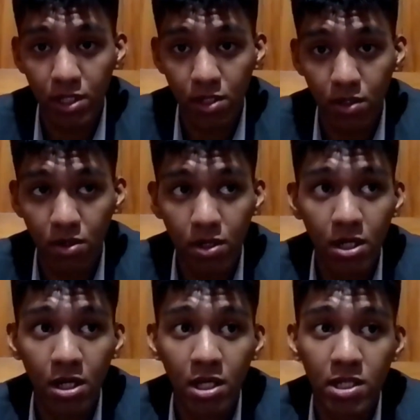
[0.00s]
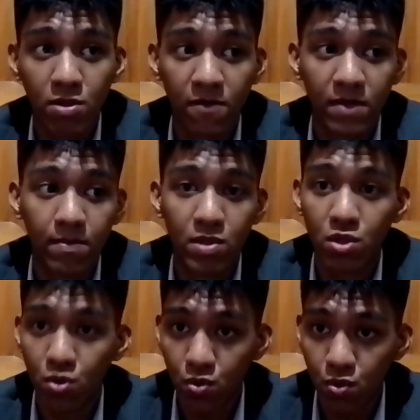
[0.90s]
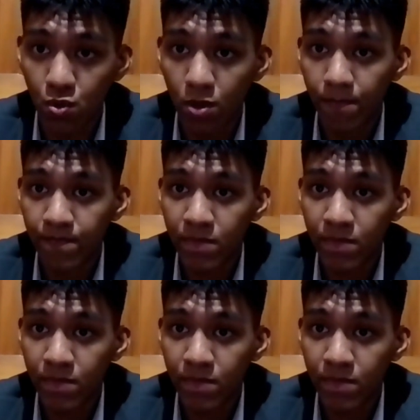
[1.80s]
with each other. Some of them knew